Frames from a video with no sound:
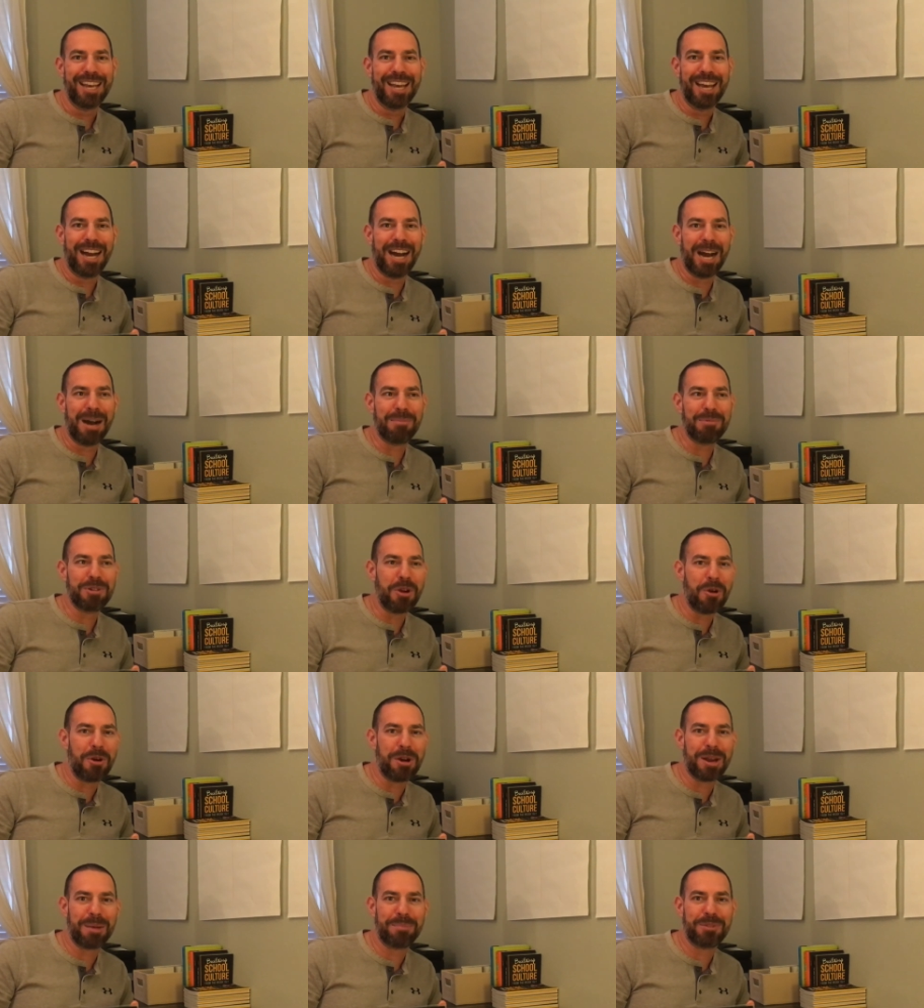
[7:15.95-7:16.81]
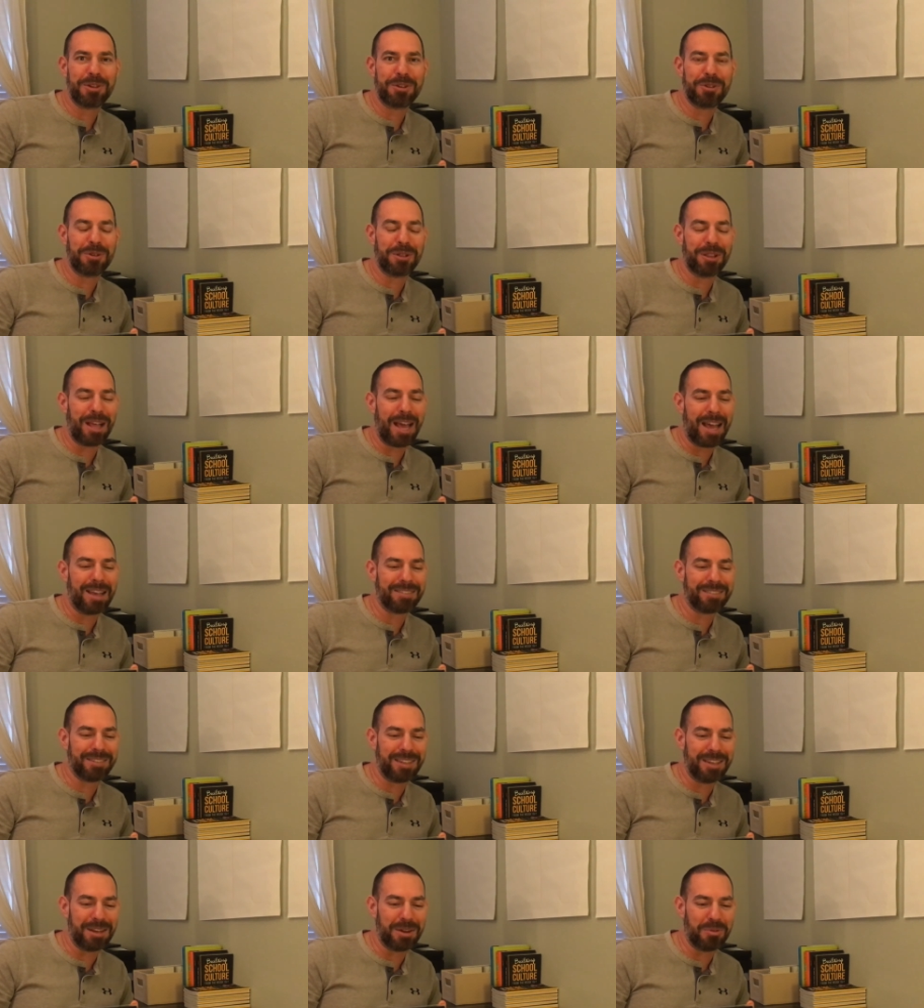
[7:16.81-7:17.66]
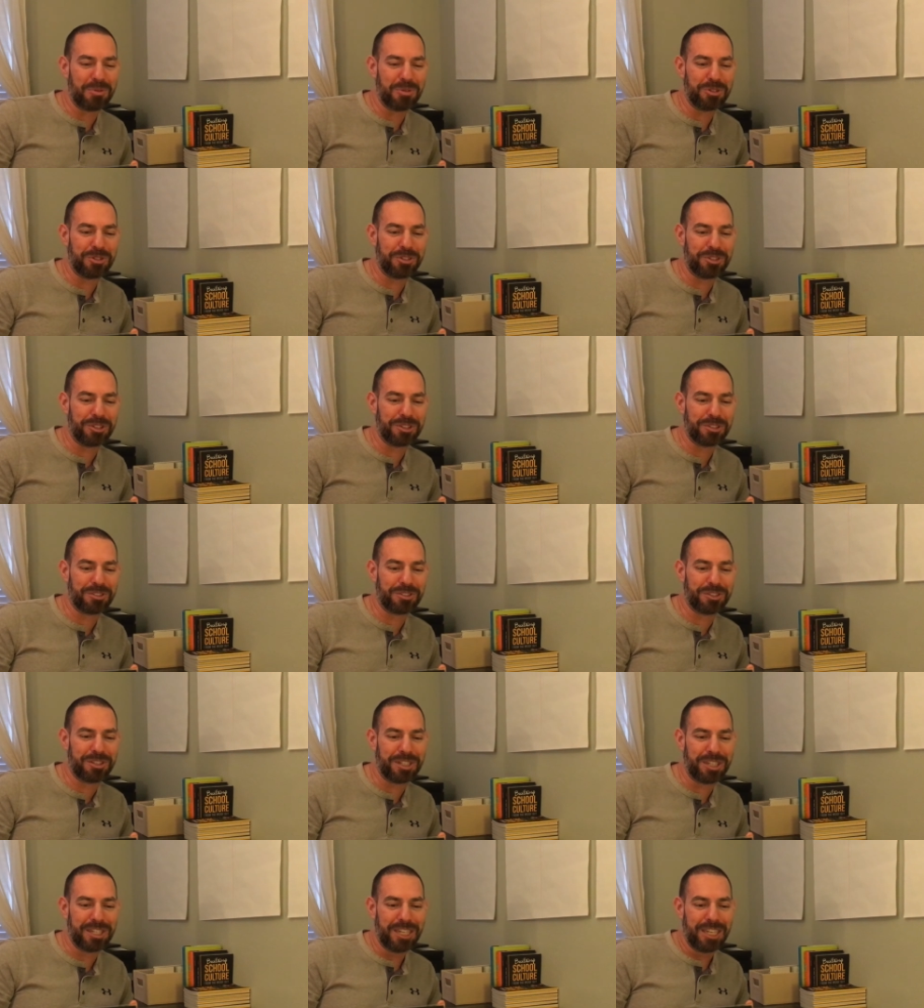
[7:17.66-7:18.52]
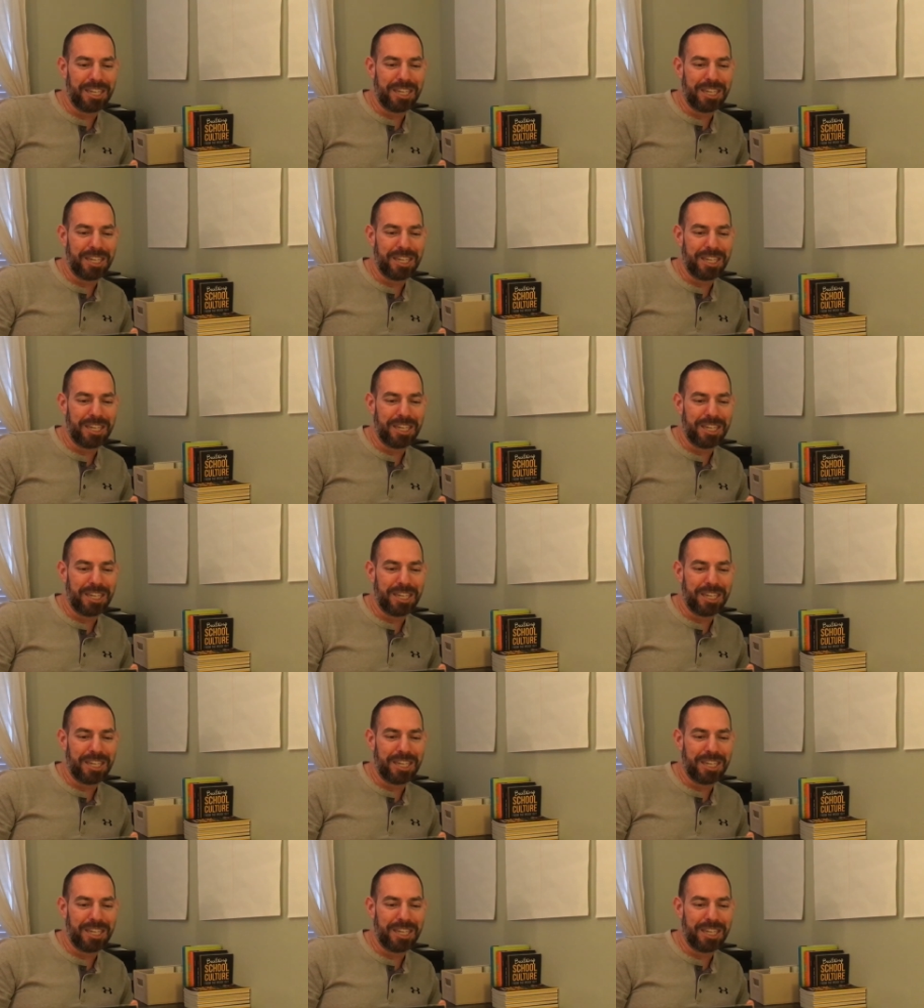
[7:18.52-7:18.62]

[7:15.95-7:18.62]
Um, going up there to Alaska was just